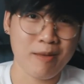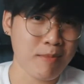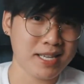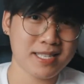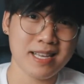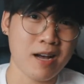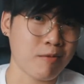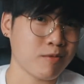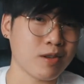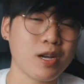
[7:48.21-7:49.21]
It might
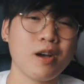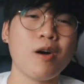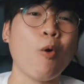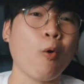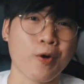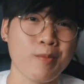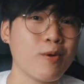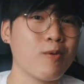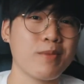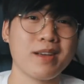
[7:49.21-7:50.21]
sound
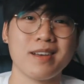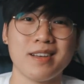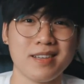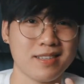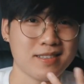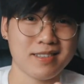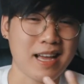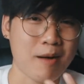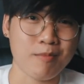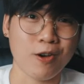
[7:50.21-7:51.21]
horrible because
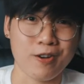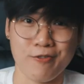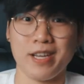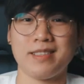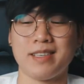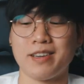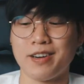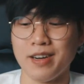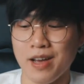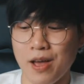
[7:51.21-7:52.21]
I'm not a great
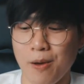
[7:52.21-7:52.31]
singer,